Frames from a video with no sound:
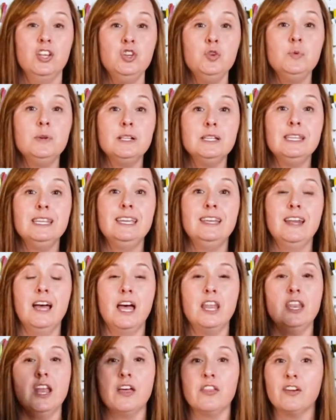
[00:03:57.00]
and you will need
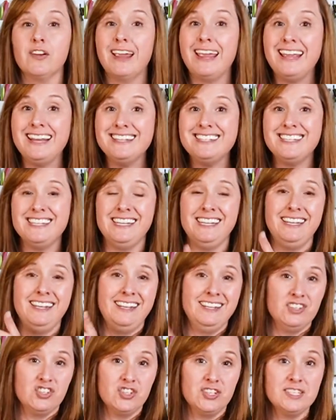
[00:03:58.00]
another 18
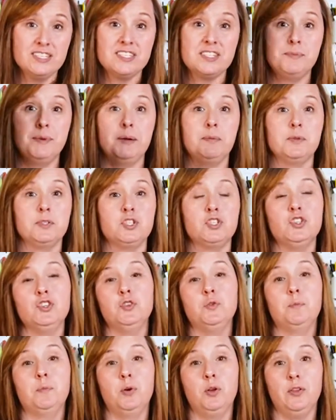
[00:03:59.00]
inches to be able
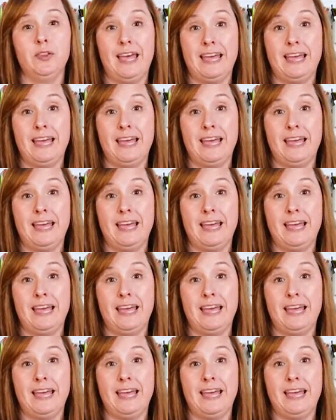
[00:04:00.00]
to pull